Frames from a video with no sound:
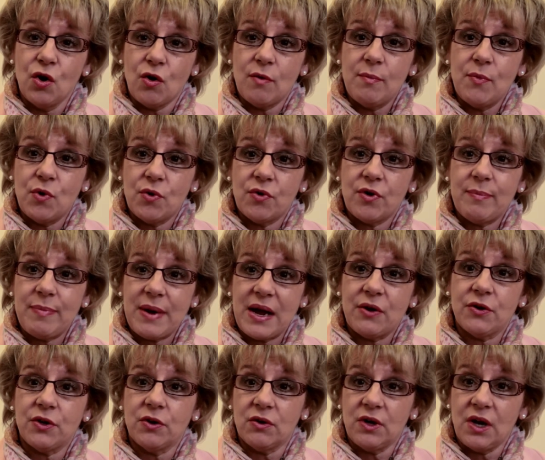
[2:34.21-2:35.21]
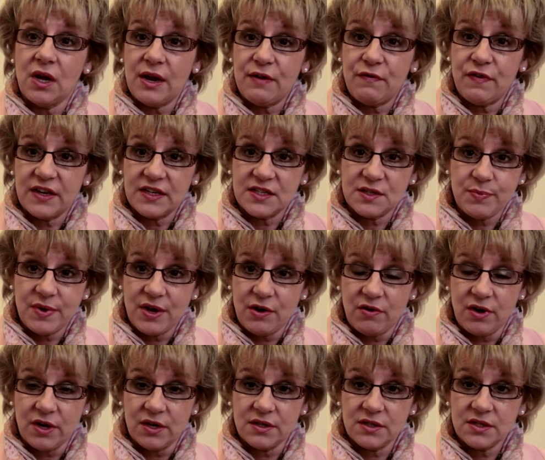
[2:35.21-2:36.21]
more about your life
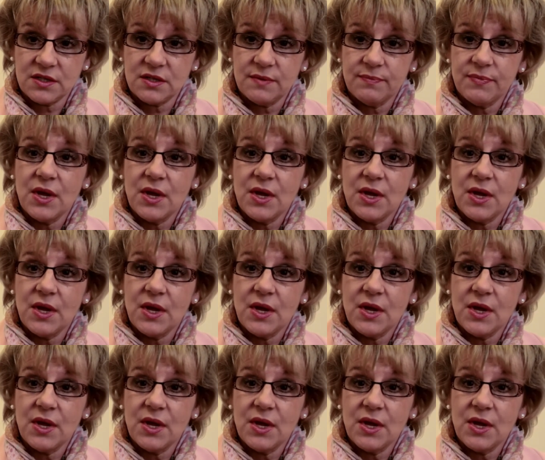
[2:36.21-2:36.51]
experience.